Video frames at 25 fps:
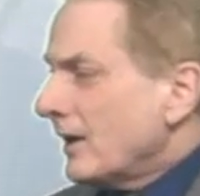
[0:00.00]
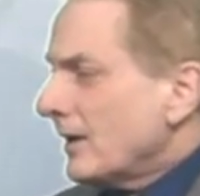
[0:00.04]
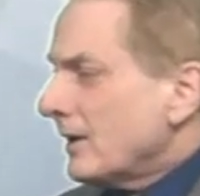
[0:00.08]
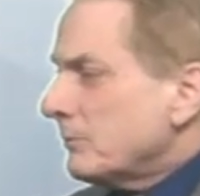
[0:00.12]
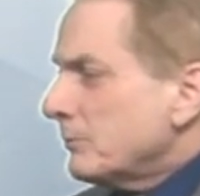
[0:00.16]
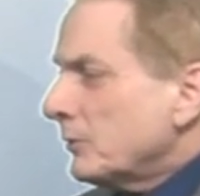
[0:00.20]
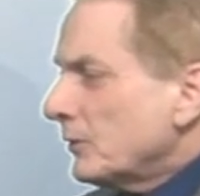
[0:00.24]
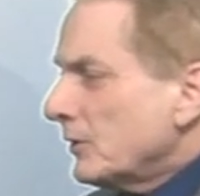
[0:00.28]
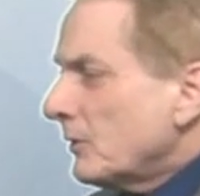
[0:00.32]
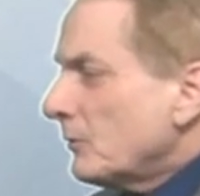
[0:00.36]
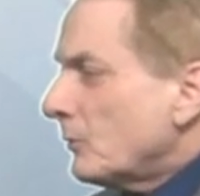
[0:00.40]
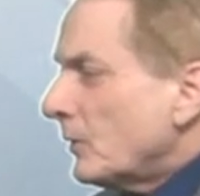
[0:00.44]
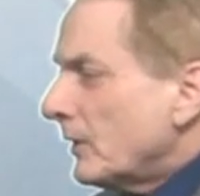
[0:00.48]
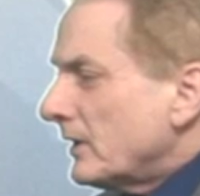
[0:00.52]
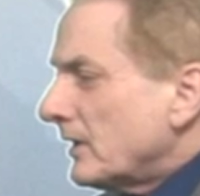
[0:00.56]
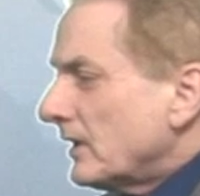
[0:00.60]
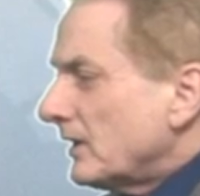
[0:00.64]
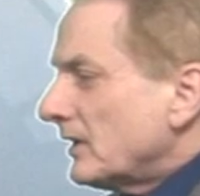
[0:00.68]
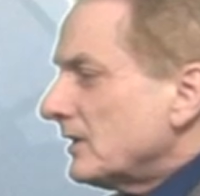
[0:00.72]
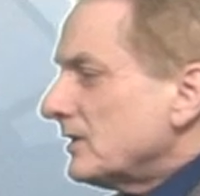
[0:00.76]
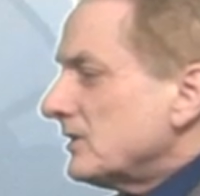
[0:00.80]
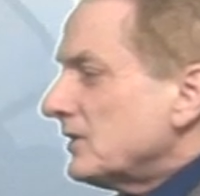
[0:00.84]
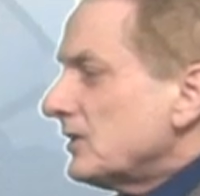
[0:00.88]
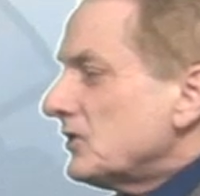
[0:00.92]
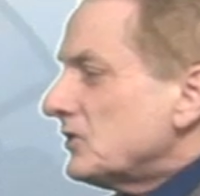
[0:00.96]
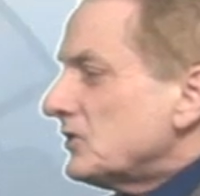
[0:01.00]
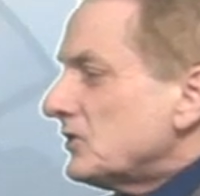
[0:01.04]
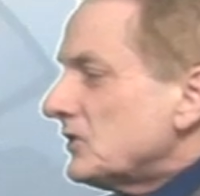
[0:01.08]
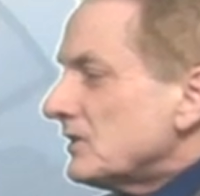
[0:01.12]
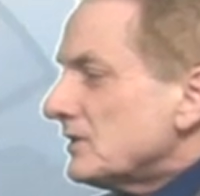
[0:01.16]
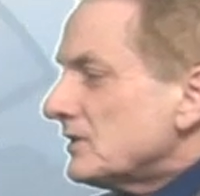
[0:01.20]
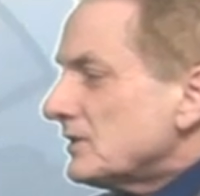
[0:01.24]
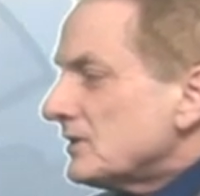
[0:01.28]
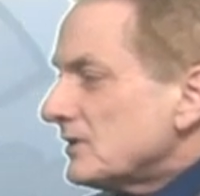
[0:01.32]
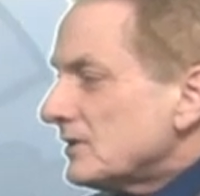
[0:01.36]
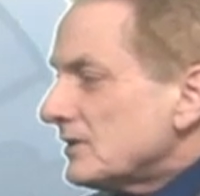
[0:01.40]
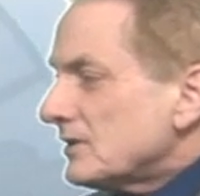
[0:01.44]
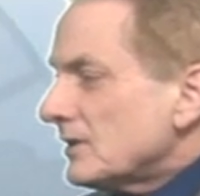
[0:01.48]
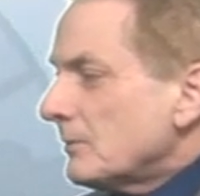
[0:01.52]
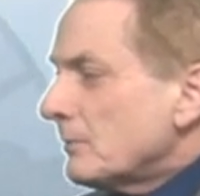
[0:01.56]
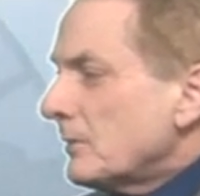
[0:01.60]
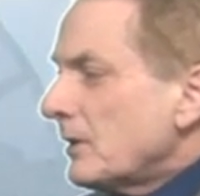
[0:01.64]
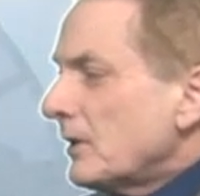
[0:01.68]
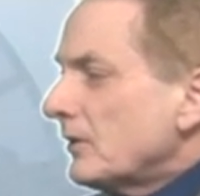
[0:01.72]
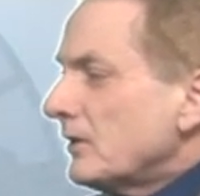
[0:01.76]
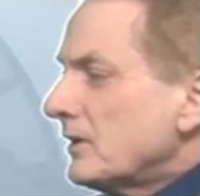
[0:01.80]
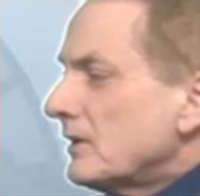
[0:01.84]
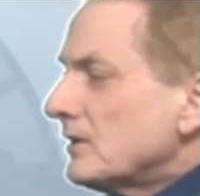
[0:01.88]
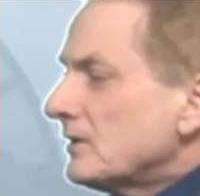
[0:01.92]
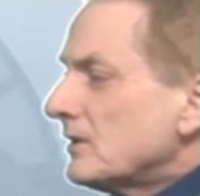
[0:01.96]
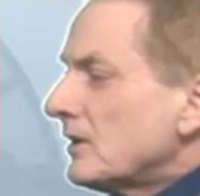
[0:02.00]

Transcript: pretty windy conditions in some area.